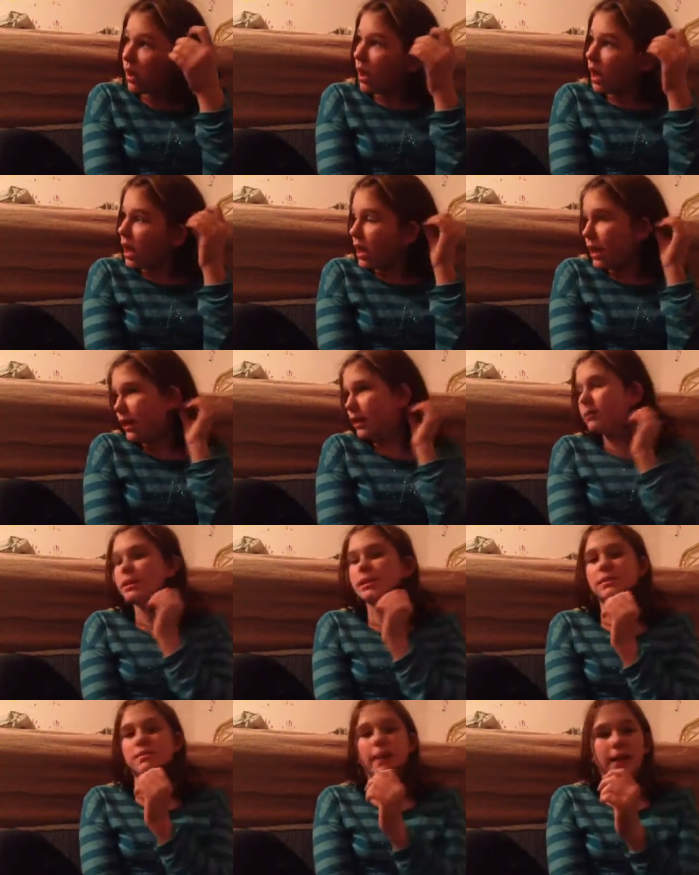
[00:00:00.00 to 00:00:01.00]
I am
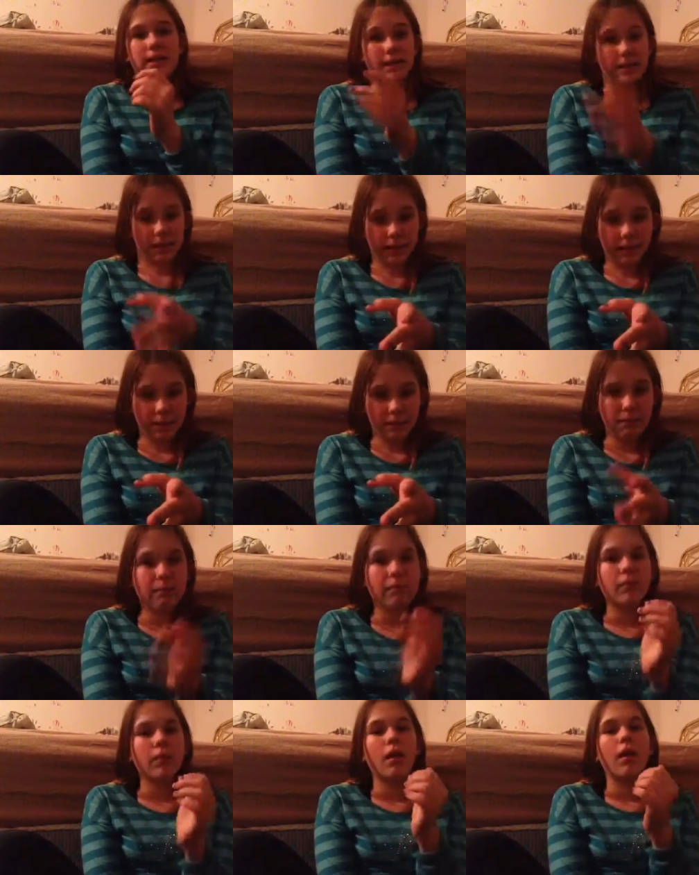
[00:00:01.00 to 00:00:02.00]
expecting
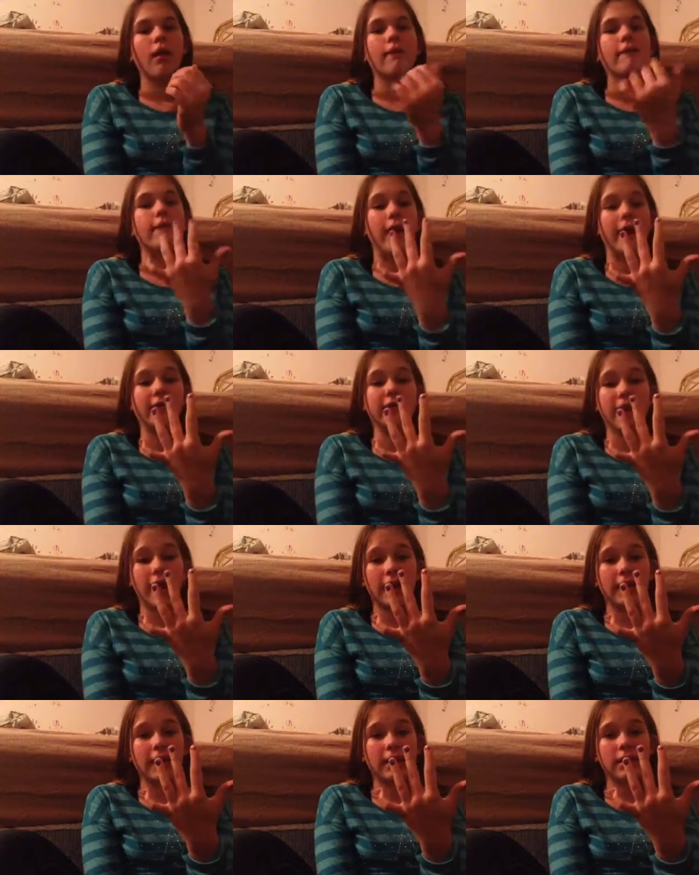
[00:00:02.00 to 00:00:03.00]
five
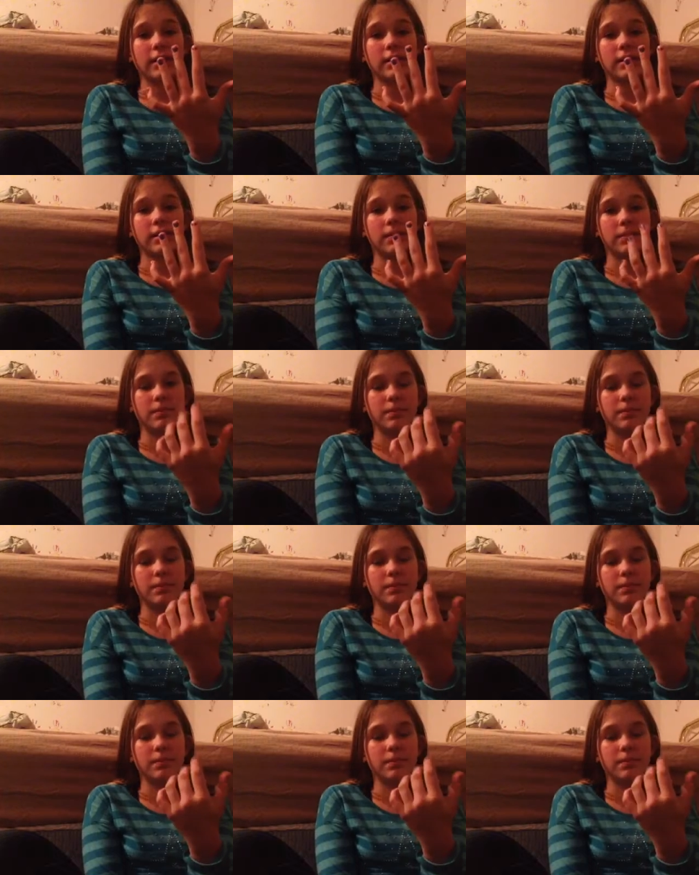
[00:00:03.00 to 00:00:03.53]
toddlers,